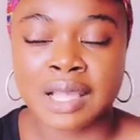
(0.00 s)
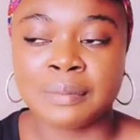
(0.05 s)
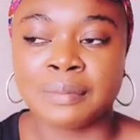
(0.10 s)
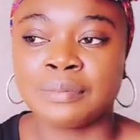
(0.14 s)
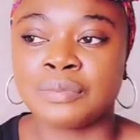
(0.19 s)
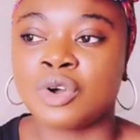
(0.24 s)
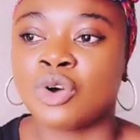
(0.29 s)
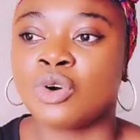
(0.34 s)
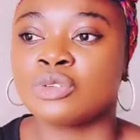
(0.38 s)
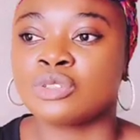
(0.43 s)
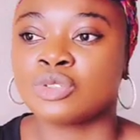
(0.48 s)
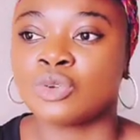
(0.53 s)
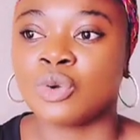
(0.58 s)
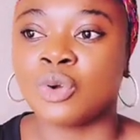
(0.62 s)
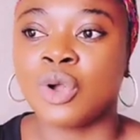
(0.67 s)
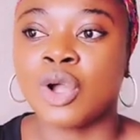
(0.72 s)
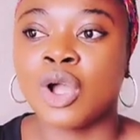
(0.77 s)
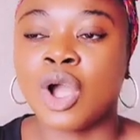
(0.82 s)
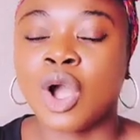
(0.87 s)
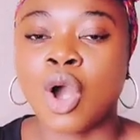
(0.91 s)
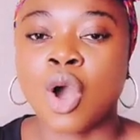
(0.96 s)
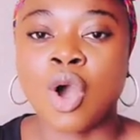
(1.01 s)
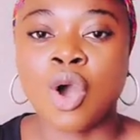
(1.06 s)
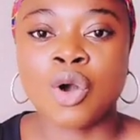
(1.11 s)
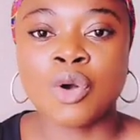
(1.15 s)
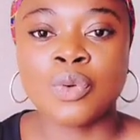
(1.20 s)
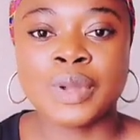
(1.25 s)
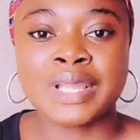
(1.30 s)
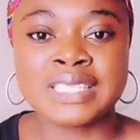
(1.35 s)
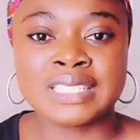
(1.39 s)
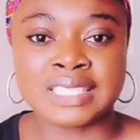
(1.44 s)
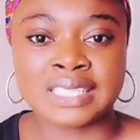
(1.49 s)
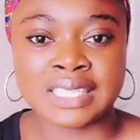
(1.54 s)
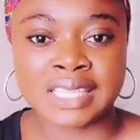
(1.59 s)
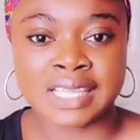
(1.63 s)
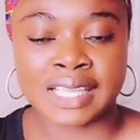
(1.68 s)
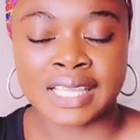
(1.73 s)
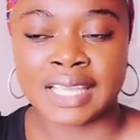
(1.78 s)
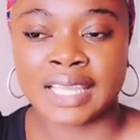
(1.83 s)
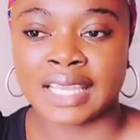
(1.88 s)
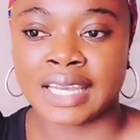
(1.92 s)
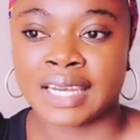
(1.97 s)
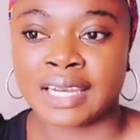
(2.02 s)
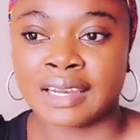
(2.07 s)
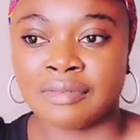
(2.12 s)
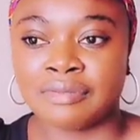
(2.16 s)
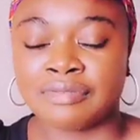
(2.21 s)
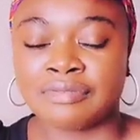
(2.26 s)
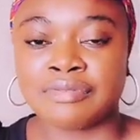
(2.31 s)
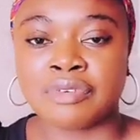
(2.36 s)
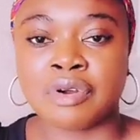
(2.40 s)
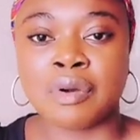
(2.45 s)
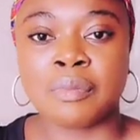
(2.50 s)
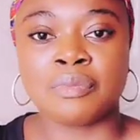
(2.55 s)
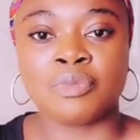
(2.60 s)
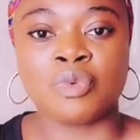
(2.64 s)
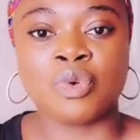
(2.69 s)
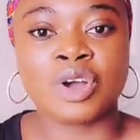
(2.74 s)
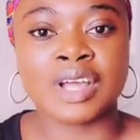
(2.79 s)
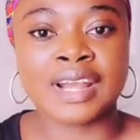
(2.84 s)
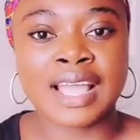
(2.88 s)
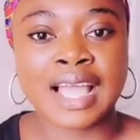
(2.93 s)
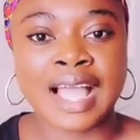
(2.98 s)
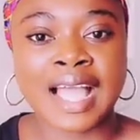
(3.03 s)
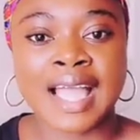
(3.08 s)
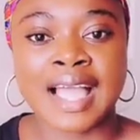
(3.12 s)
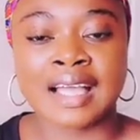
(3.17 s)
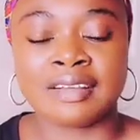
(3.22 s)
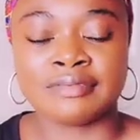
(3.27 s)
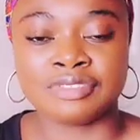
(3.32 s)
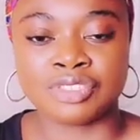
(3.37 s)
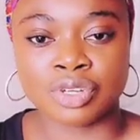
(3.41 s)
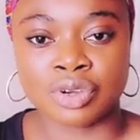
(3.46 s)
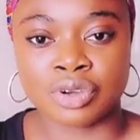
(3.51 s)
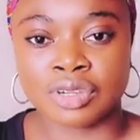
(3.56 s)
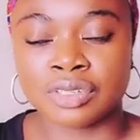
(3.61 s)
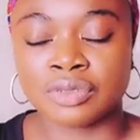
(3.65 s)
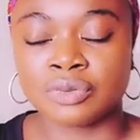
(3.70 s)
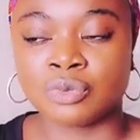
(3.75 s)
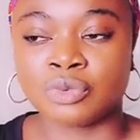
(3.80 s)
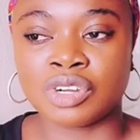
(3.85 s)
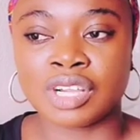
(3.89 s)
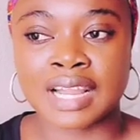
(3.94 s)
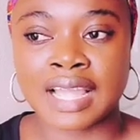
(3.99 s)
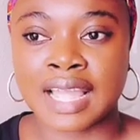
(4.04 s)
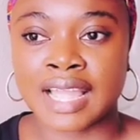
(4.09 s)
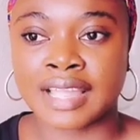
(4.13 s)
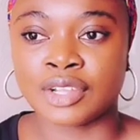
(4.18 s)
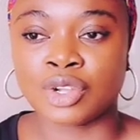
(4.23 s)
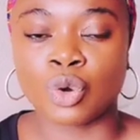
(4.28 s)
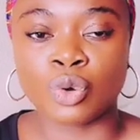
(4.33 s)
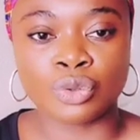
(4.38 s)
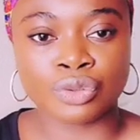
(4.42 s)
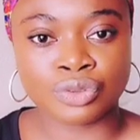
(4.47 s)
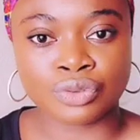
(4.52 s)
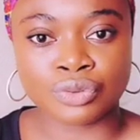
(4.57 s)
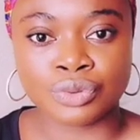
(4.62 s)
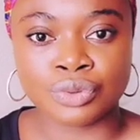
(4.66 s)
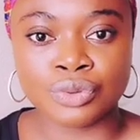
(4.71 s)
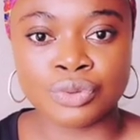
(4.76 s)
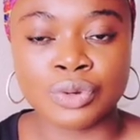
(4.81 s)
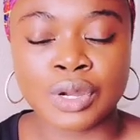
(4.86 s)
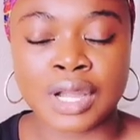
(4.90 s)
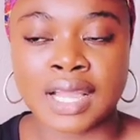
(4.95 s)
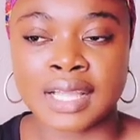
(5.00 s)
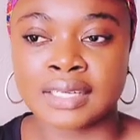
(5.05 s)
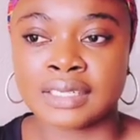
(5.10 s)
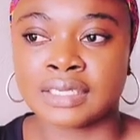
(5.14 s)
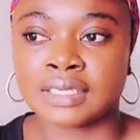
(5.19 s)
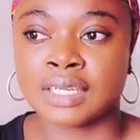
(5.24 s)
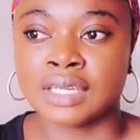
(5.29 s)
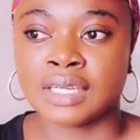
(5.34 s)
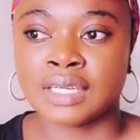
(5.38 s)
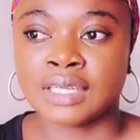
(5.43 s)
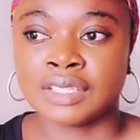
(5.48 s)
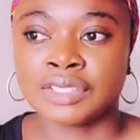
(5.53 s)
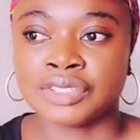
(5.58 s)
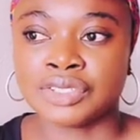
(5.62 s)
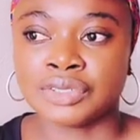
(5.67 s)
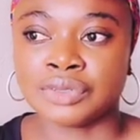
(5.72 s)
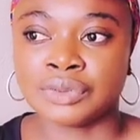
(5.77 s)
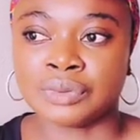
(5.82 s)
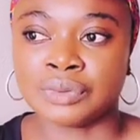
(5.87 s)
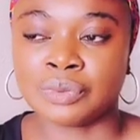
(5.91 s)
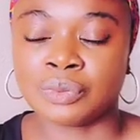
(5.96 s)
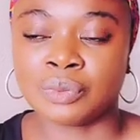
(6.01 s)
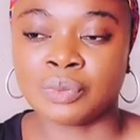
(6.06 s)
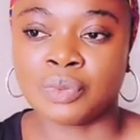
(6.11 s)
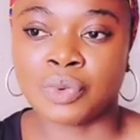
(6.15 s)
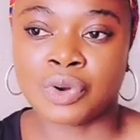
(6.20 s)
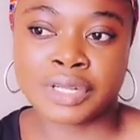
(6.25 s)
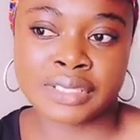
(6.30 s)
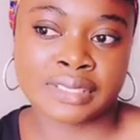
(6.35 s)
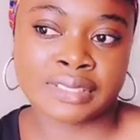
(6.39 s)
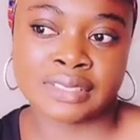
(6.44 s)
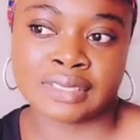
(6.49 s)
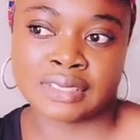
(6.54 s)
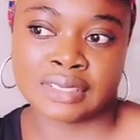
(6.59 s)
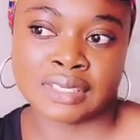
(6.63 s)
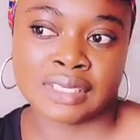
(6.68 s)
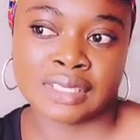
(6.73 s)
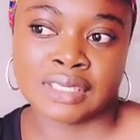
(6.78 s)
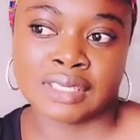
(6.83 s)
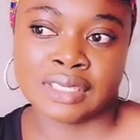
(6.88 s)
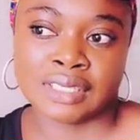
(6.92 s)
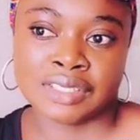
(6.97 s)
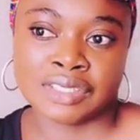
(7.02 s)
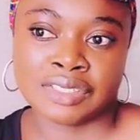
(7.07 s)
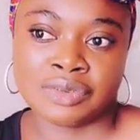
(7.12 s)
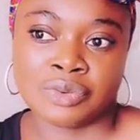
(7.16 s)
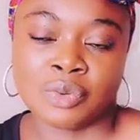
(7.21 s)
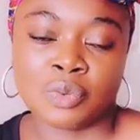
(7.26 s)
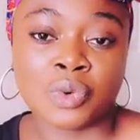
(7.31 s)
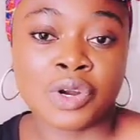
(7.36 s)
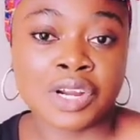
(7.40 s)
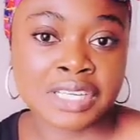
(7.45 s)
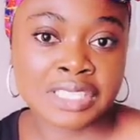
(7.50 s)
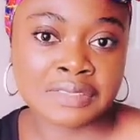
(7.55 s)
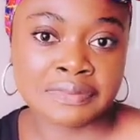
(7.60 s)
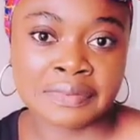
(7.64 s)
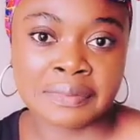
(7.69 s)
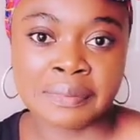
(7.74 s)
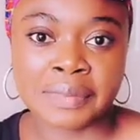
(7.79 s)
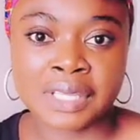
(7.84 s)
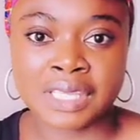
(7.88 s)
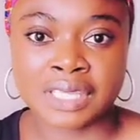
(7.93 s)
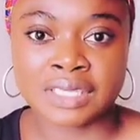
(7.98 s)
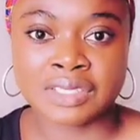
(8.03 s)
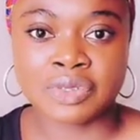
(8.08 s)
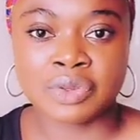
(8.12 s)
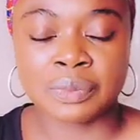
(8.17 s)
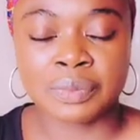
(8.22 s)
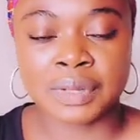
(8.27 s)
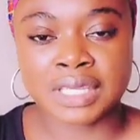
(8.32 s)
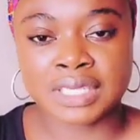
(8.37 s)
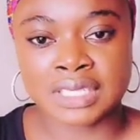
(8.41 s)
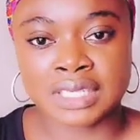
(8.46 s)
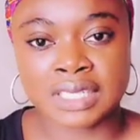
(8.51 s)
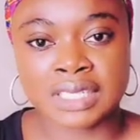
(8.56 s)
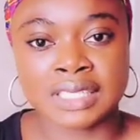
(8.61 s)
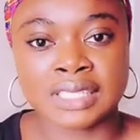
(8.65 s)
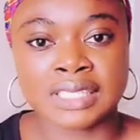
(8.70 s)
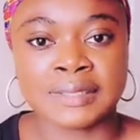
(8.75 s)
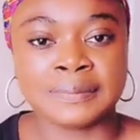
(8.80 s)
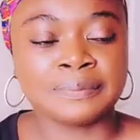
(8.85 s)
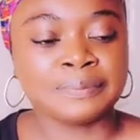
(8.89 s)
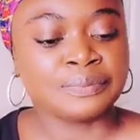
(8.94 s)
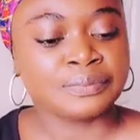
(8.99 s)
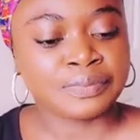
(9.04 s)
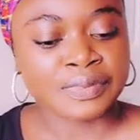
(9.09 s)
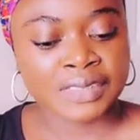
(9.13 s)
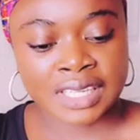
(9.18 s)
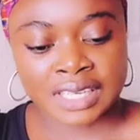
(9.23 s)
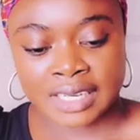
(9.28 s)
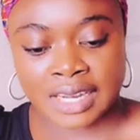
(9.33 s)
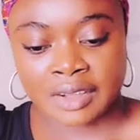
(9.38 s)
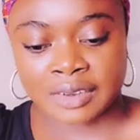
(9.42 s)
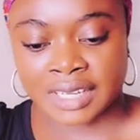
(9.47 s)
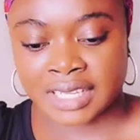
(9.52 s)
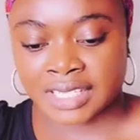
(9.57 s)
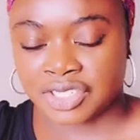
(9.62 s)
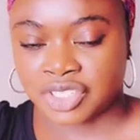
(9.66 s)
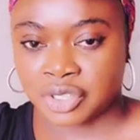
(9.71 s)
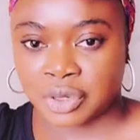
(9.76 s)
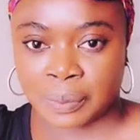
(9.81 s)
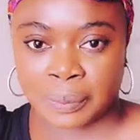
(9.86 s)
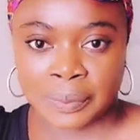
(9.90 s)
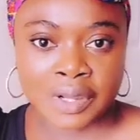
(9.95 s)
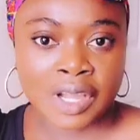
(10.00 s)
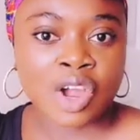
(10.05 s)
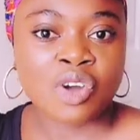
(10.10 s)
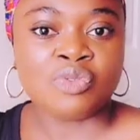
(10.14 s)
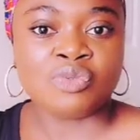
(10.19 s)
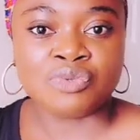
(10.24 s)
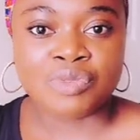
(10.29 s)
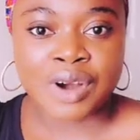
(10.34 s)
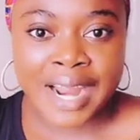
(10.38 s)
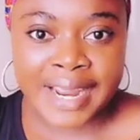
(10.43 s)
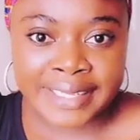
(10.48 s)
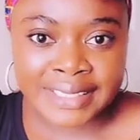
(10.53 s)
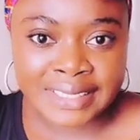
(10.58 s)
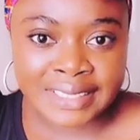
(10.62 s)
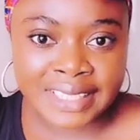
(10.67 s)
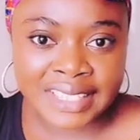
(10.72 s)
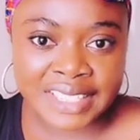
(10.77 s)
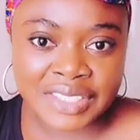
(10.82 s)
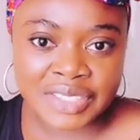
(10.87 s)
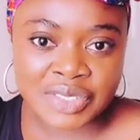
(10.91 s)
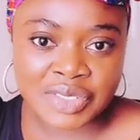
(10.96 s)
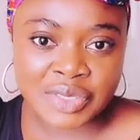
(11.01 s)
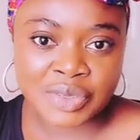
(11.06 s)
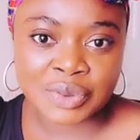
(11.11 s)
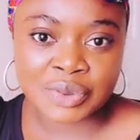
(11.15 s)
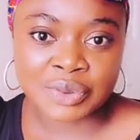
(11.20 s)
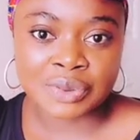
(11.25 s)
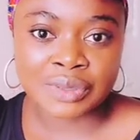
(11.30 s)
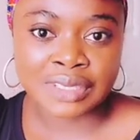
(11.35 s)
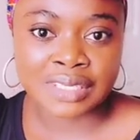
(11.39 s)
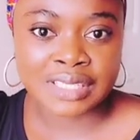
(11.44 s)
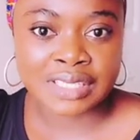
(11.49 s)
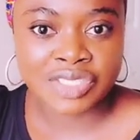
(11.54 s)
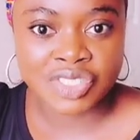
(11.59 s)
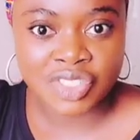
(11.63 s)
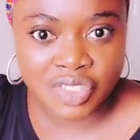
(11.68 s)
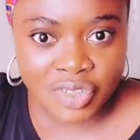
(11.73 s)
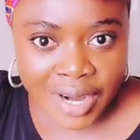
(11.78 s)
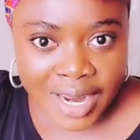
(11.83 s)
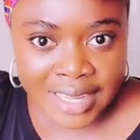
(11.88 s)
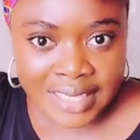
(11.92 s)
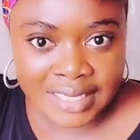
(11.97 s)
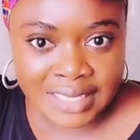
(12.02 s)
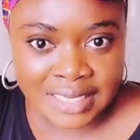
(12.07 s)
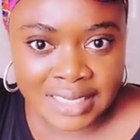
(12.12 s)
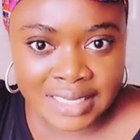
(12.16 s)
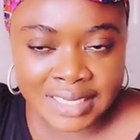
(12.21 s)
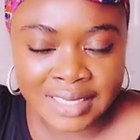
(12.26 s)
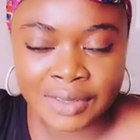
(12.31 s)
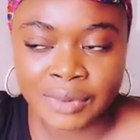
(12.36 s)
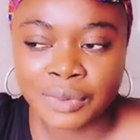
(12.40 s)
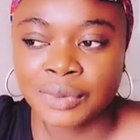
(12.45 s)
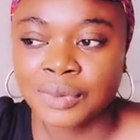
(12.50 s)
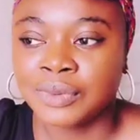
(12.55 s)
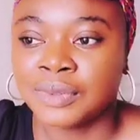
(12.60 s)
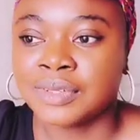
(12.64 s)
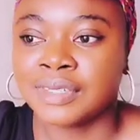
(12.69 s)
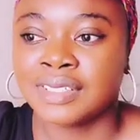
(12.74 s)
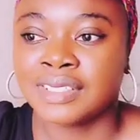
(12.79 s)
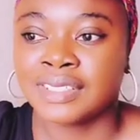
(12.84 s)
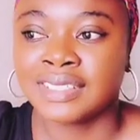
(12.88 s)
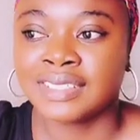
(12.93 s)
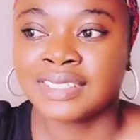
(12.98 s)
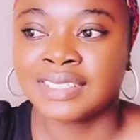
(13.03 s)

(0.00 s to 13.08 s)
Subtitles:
I'm also always digging from what I have done, what I go through, and you know what, you know, works for me. So basically, now let's jump right into stress. Whew.